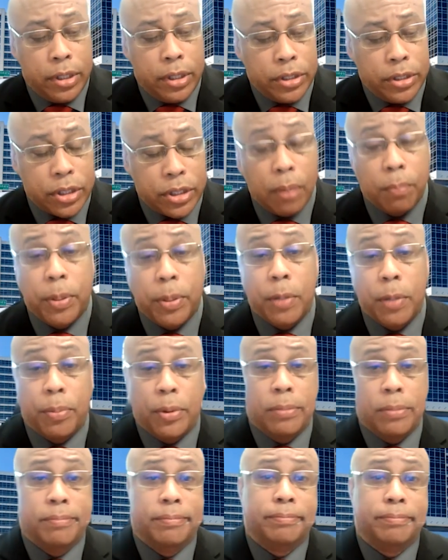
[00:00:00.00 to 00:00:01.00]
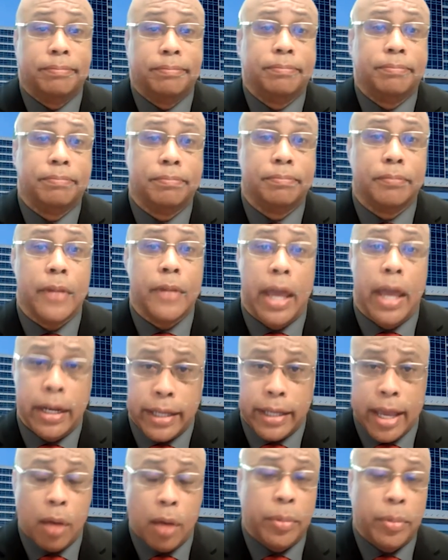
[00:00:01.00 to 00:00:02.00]
Some people,
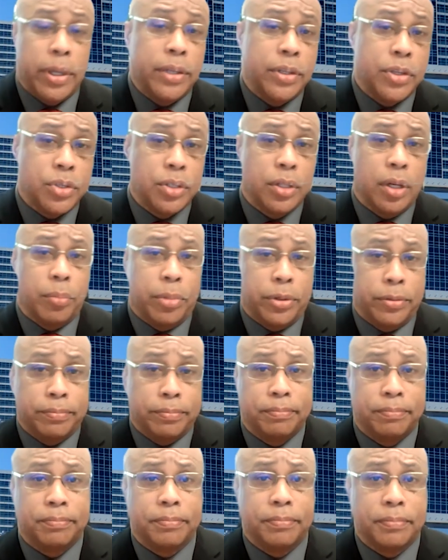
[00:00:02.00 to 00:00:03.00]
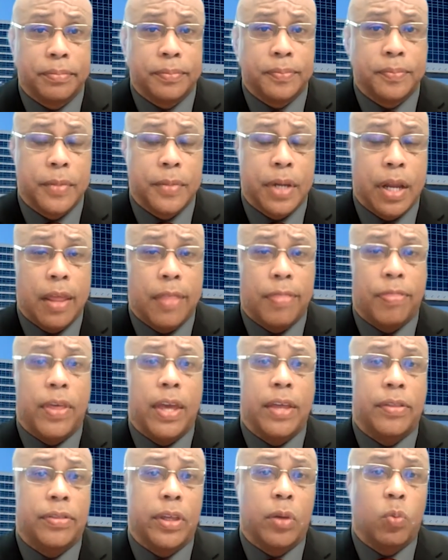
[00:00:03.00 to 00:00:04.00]
and count me in this number,
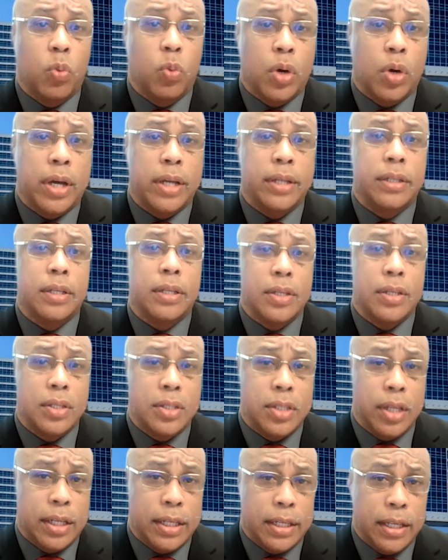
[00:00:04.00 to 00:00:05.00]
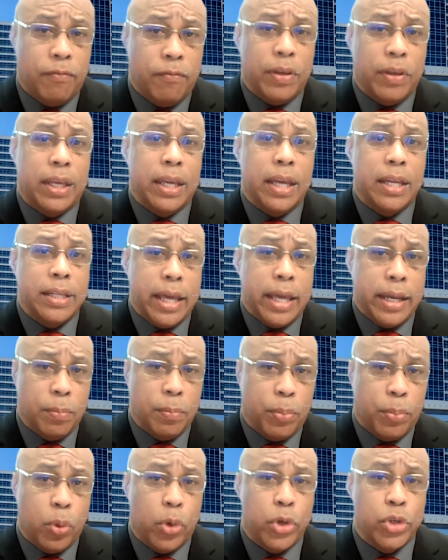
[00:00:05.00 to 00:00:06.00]
think that one significant and
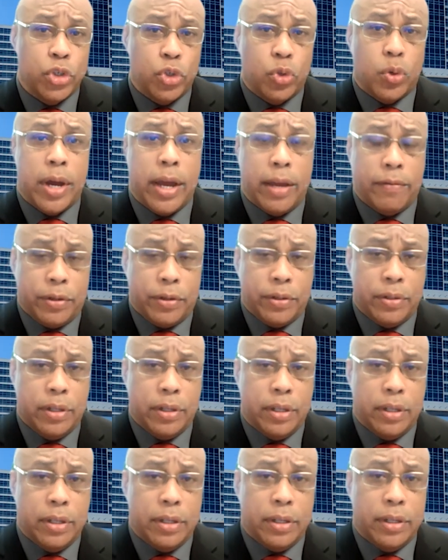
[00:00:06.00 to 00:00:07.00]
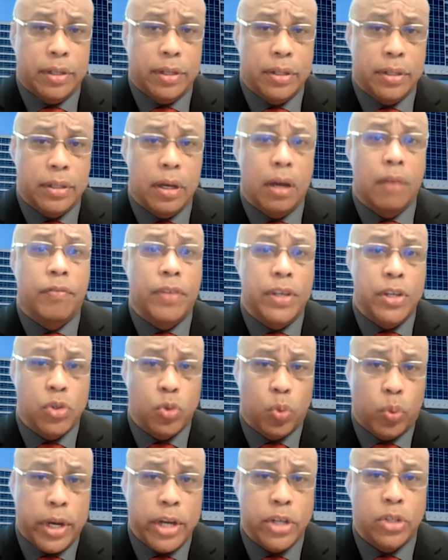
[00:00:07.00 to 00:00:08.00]
important driver of
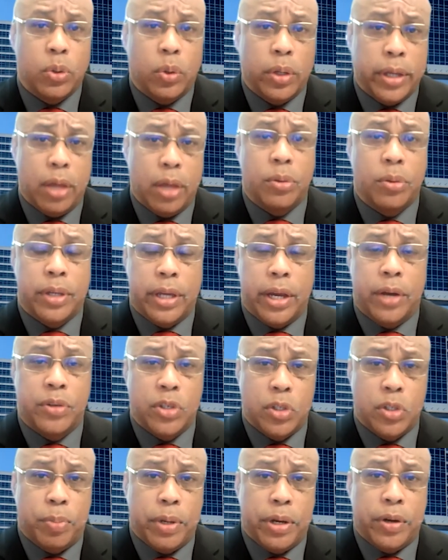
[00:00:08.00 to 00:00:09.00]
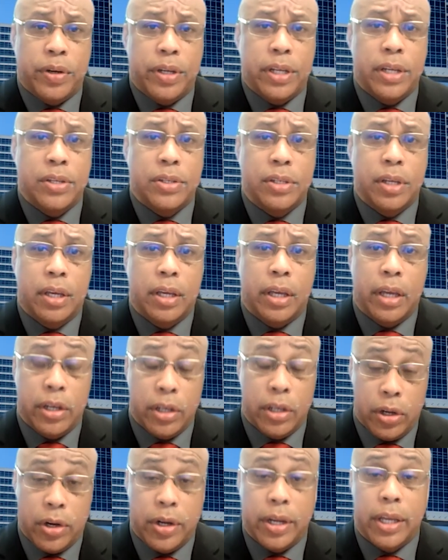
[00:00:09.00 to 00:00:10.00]
these racial healthcare disparities
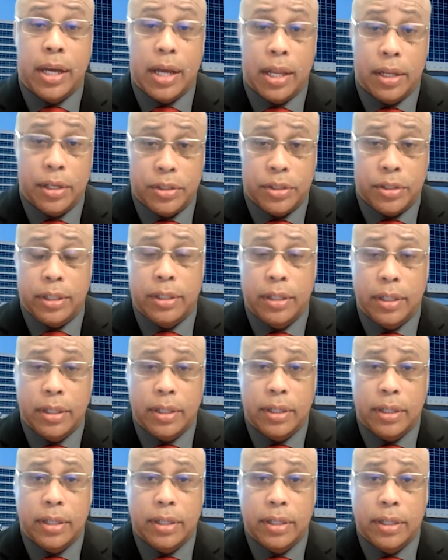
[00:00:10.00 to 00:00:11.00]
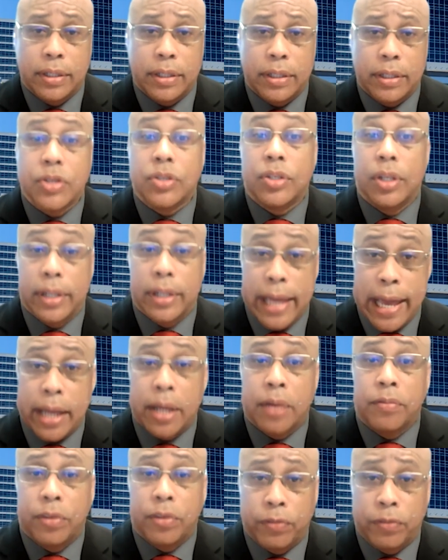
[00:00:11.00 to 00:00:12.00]
in cardiology is the
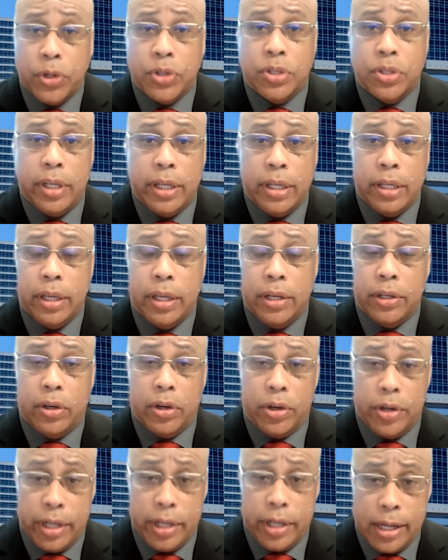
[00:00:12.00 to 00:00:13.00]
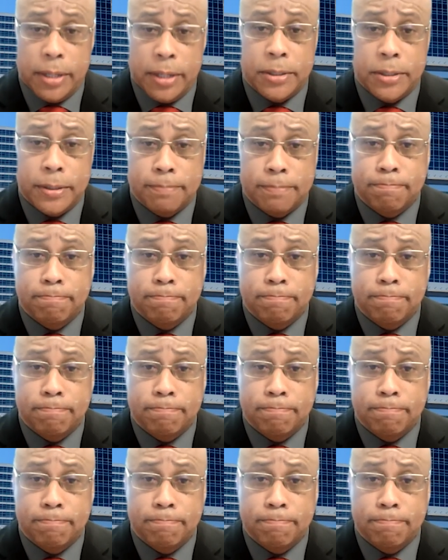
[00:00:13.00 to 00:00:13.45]
lack of diversity in cardiology.